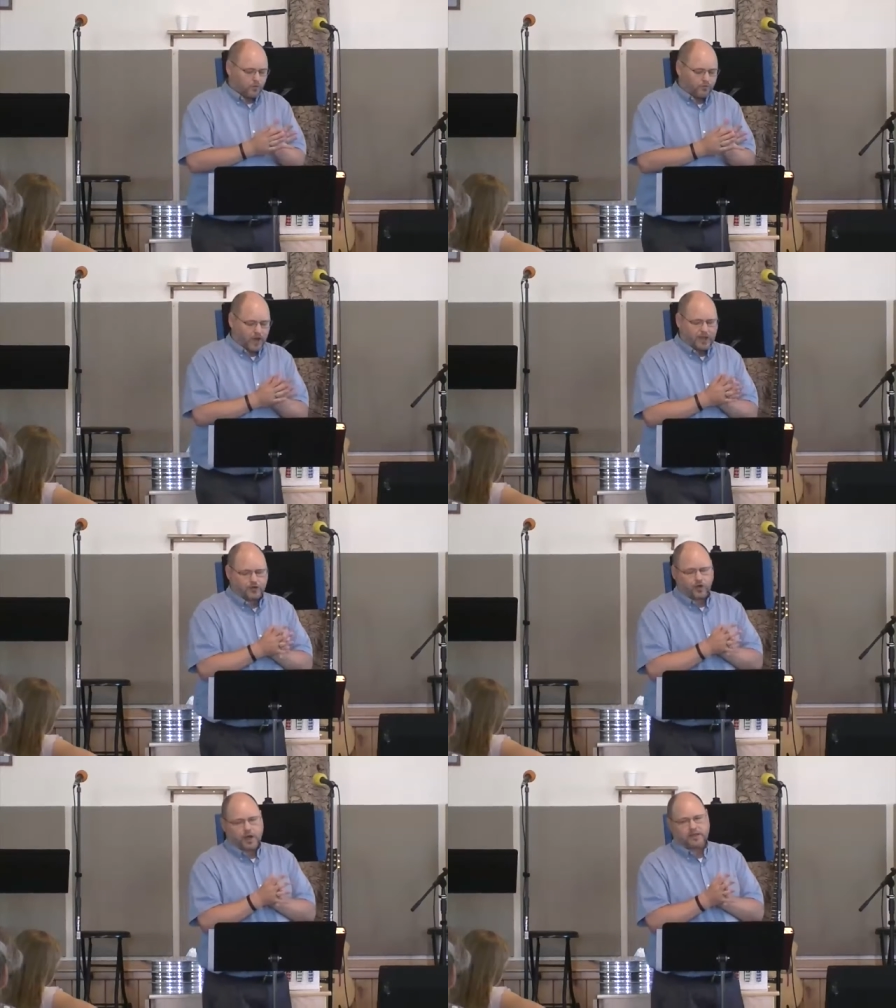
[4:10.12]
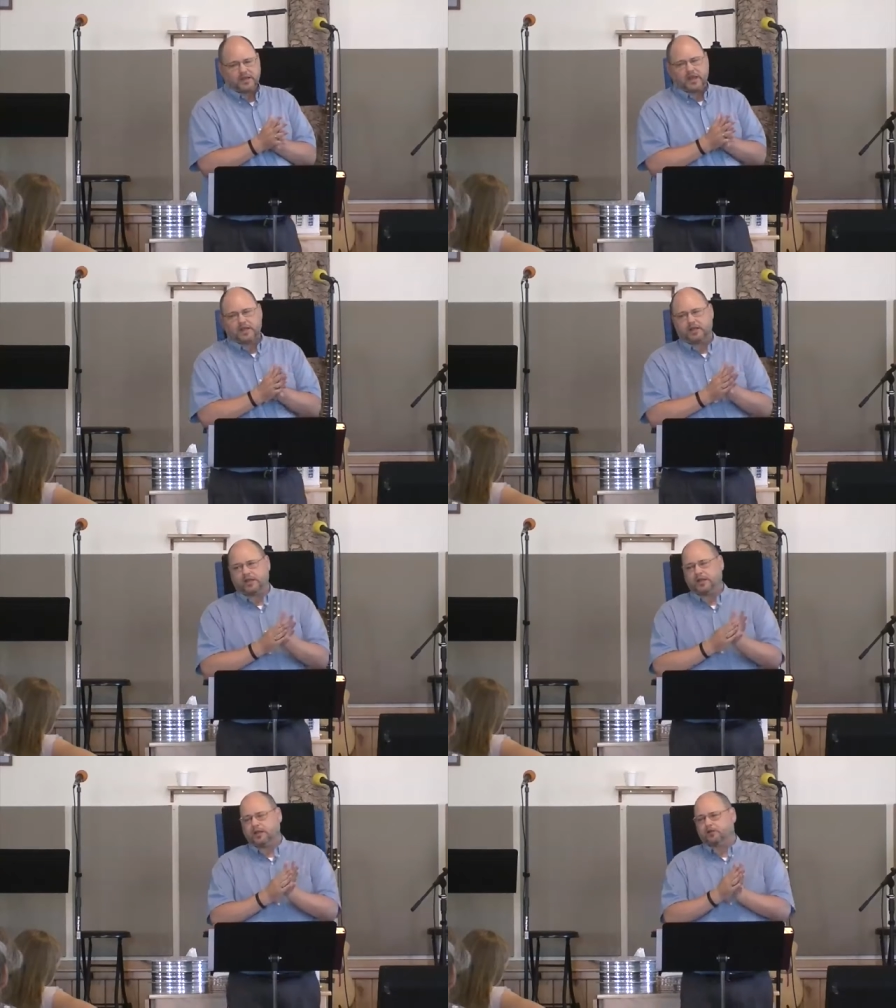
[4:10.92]
Find your
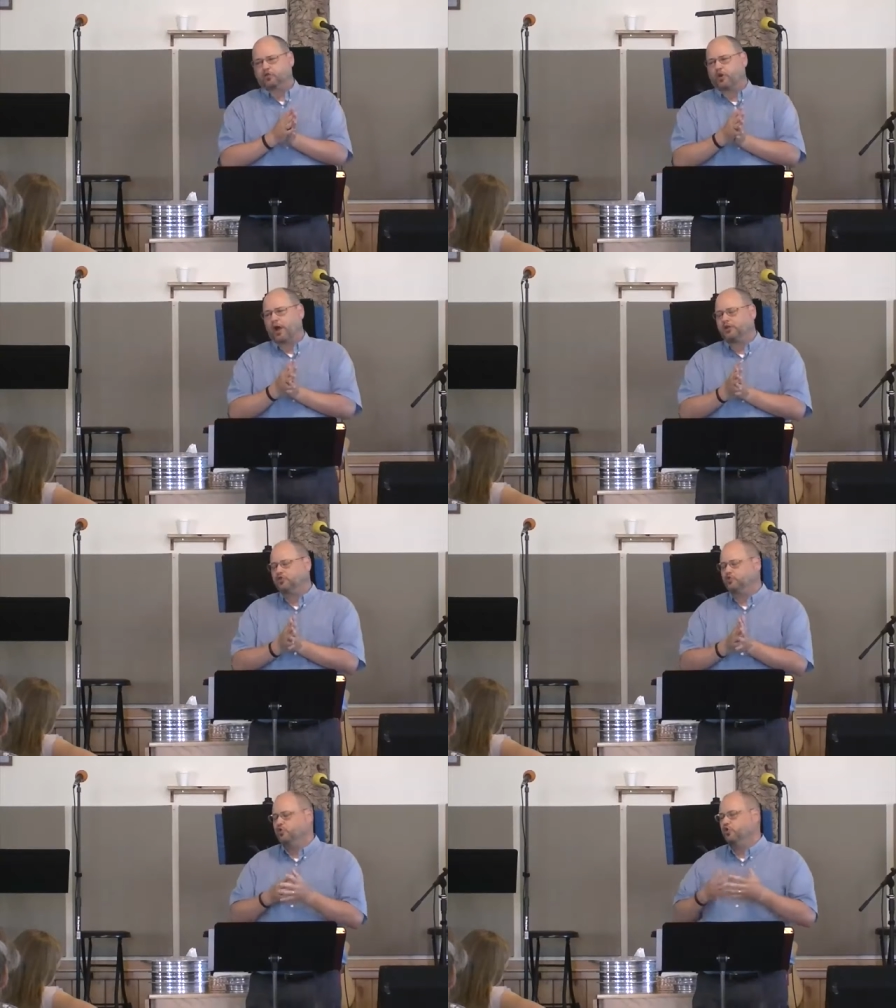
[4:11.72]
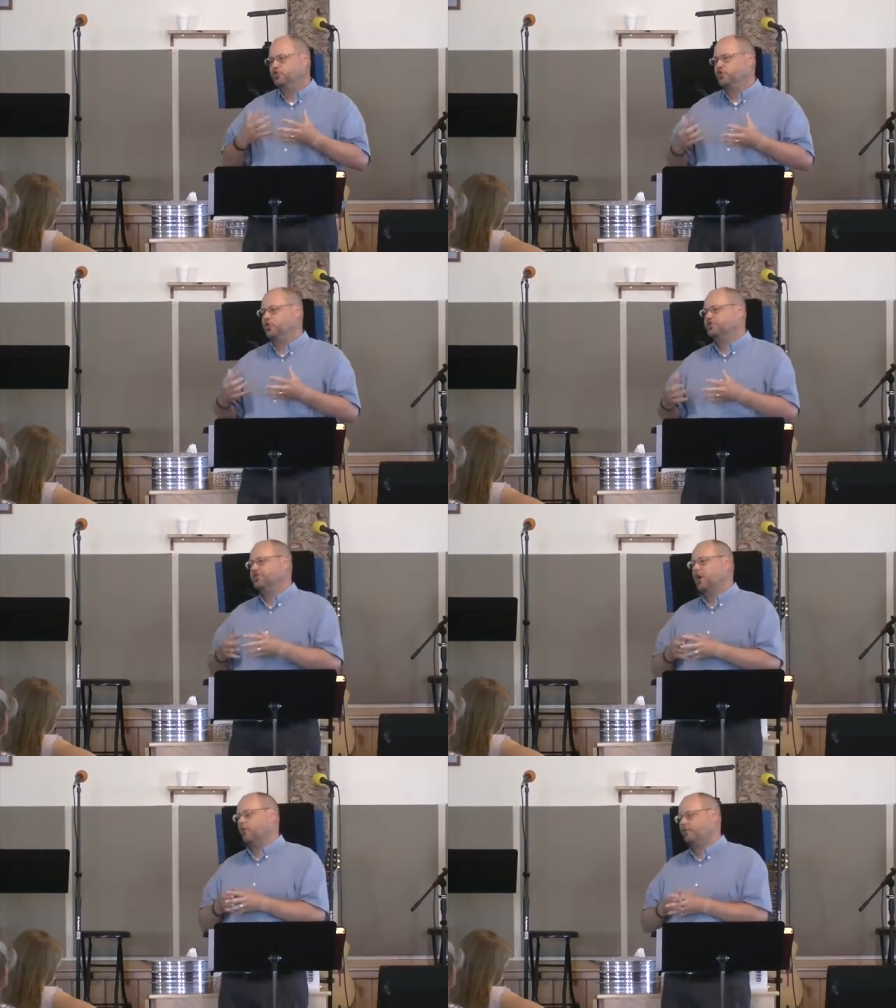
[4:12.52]
identity in Christ. Root
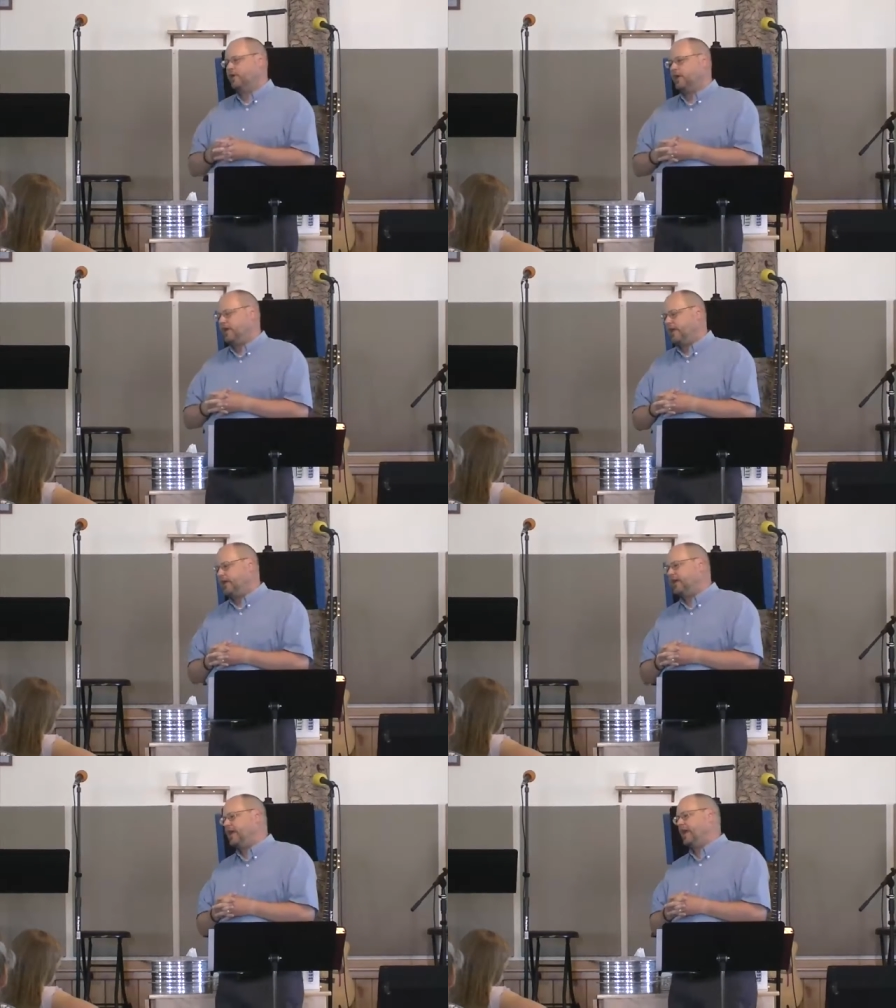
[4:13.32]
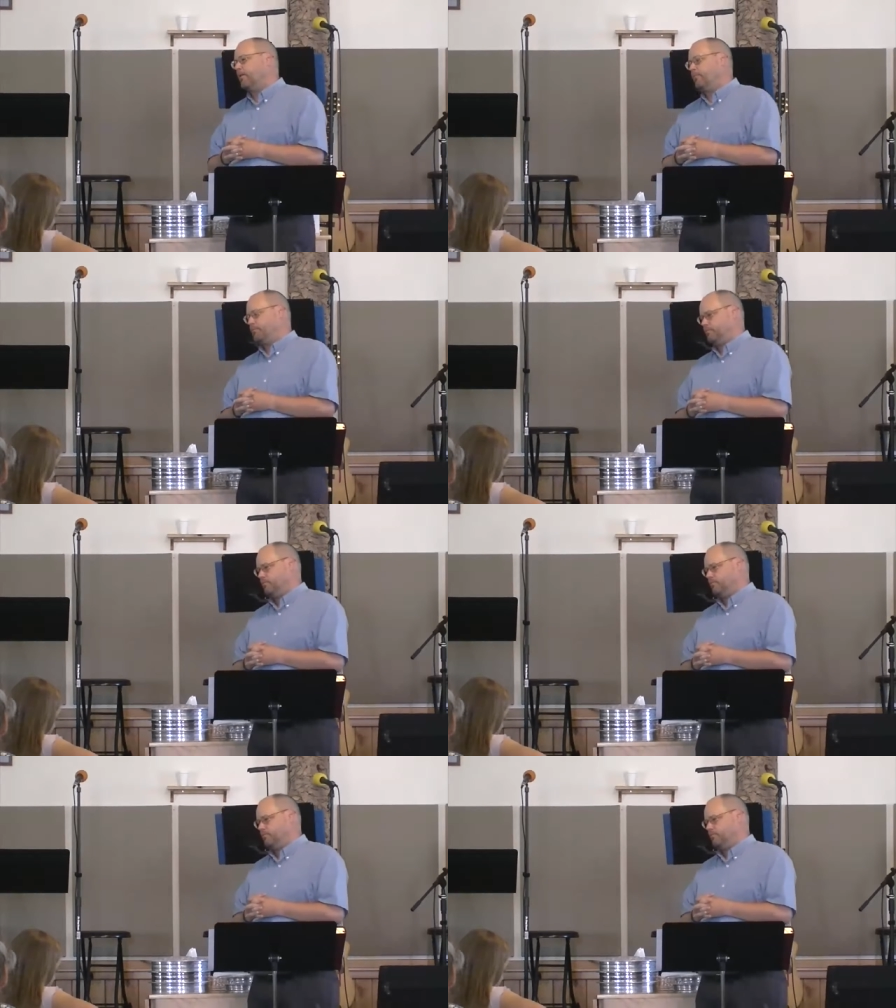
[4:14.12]
yourself in Him.